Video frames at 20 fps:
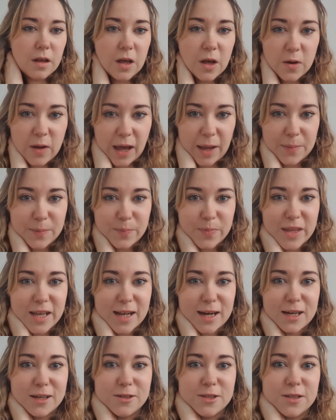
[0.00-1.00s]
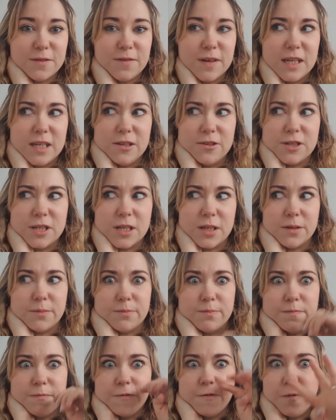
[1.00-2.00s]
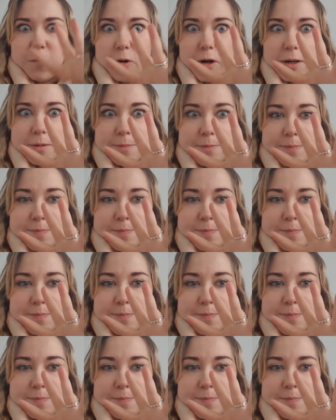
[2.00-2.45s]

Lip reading: Okay, inclusive leadership 4.